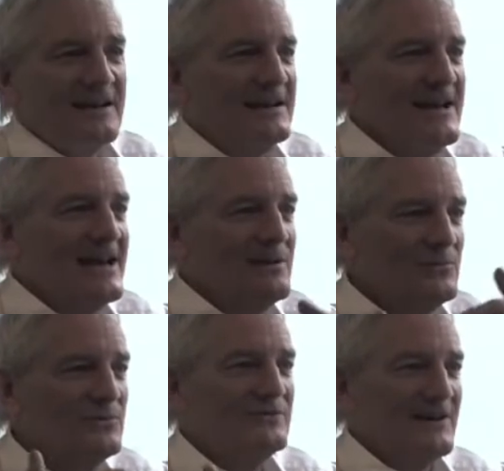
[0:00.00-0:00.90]
An air
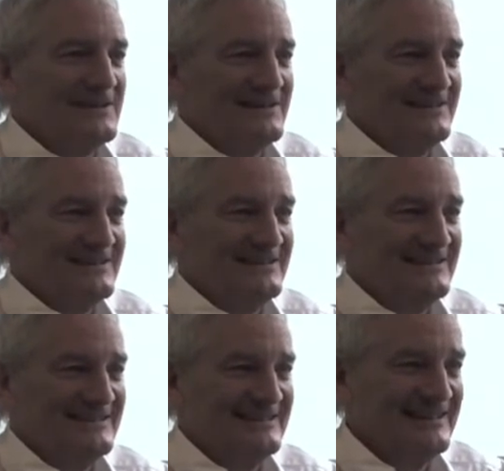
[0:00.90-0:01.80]
mover,
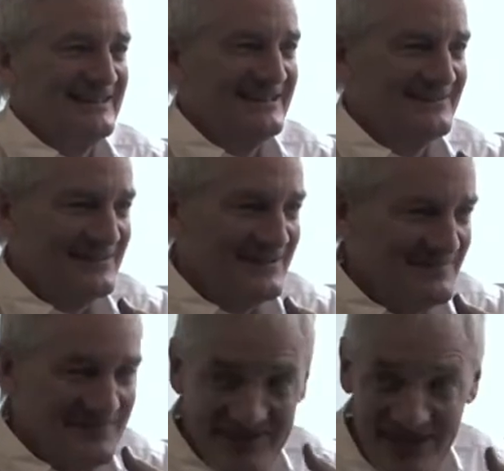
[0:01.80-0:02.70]
an
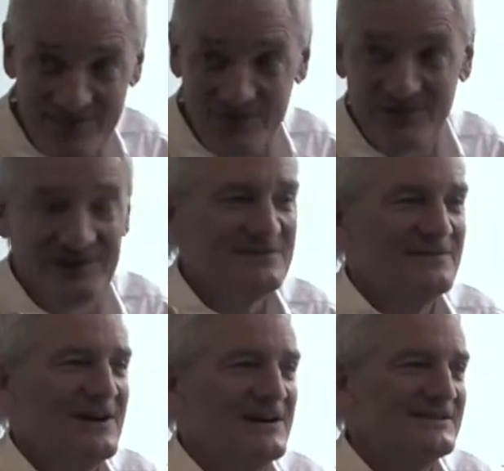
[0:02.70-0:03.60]
air moving
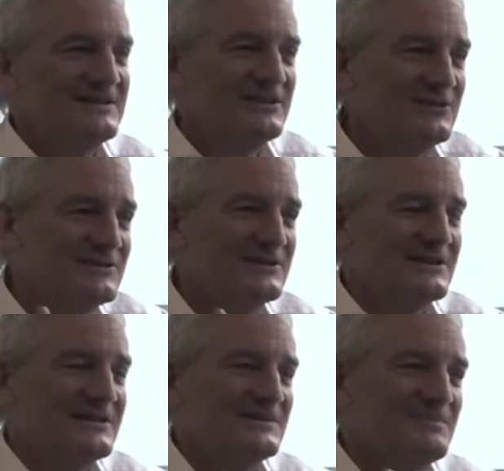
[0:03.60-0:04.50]
device,
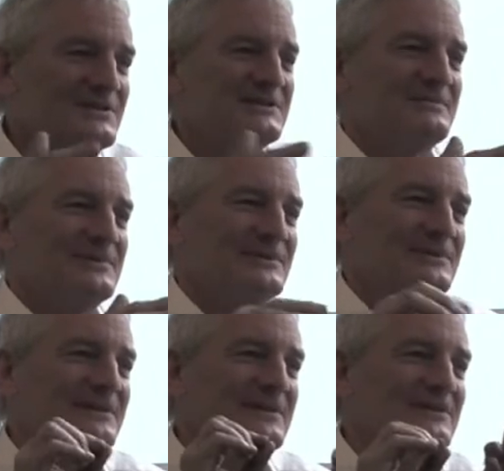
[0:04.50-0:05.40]
using this
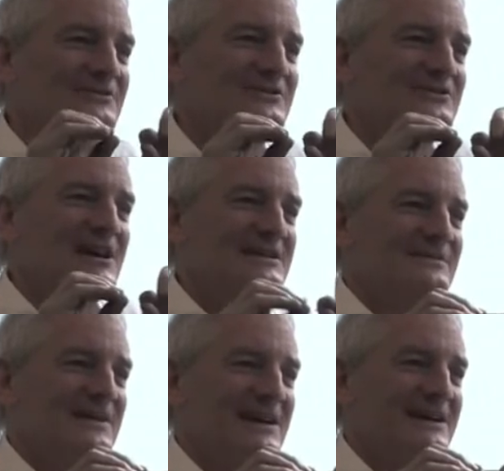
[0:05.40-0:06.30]
principle of a jet
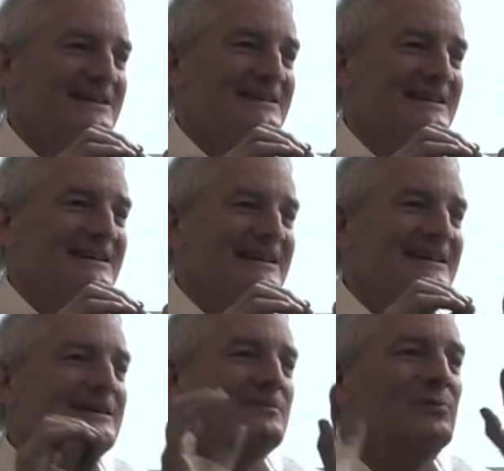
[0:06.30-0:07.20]
of air
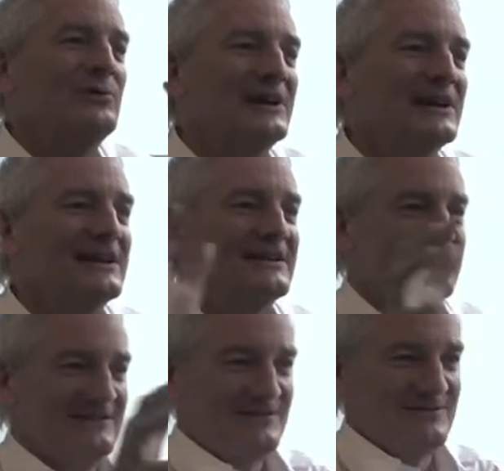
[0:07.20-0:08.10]
pulling
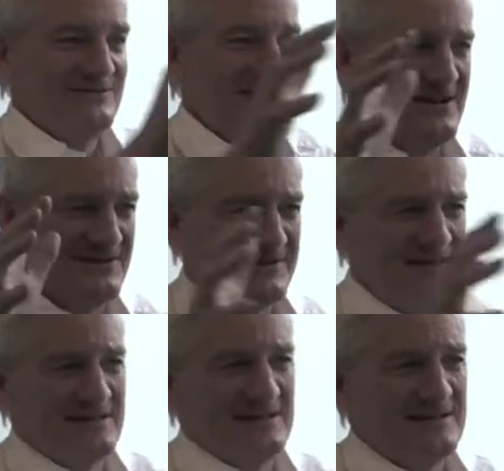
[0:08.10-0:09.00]
in a lot of
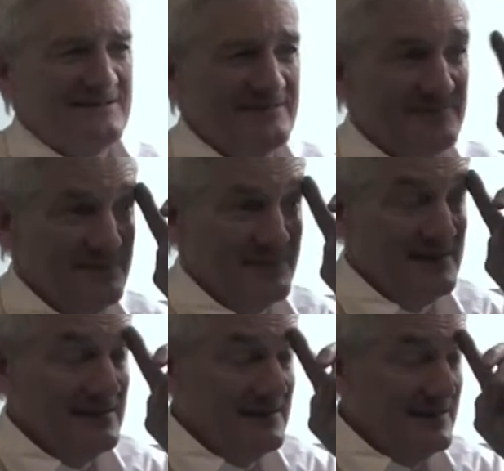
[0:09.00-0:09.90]
outside air.
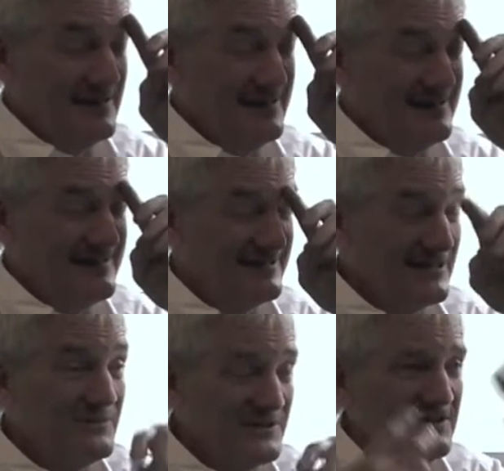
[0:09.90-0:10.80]
Uh,
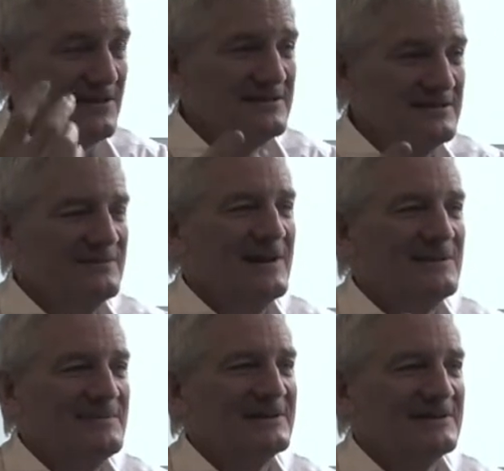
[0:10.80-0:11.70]
so we started
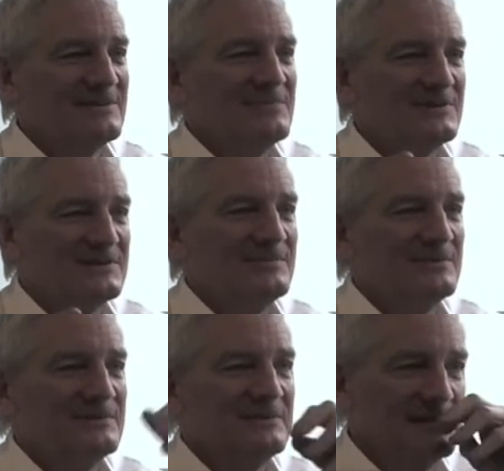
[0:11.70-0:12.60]
developing the
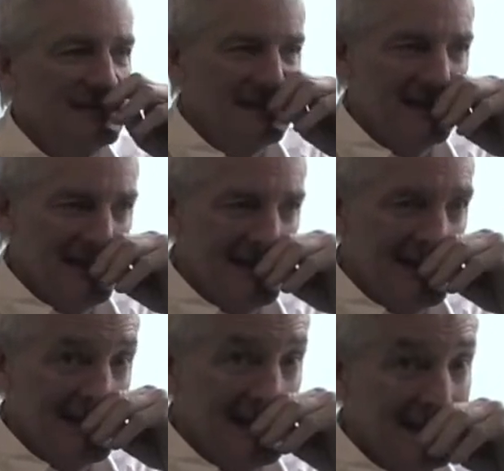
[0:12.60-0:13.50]
principle,
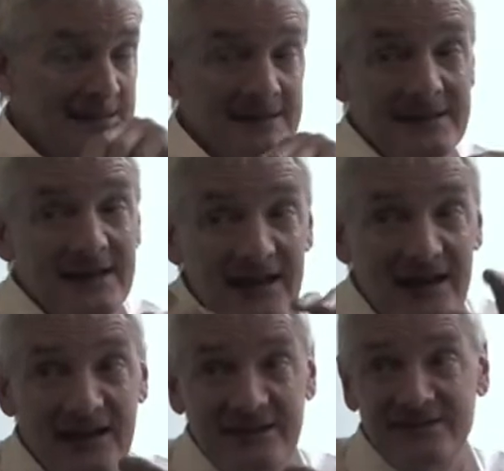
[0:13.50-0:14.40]
uh,
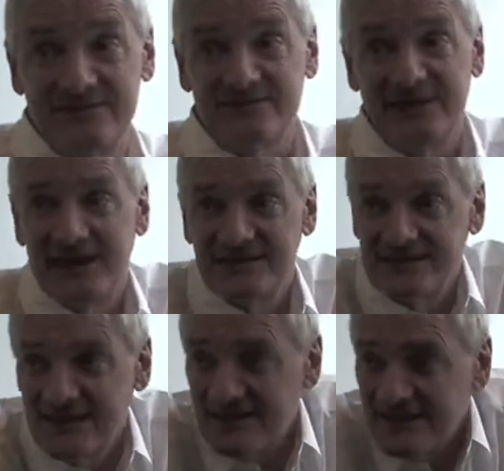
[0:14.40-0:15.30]
and we
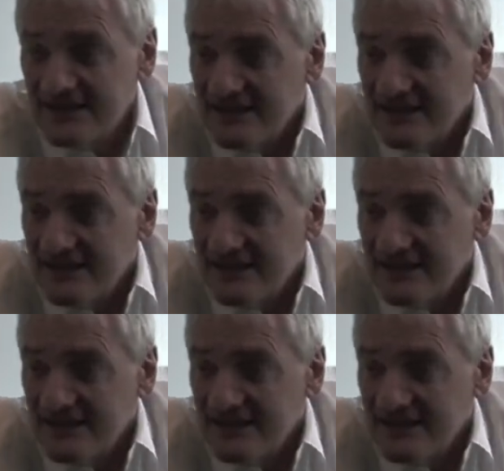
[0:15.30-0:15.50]
had. Uh,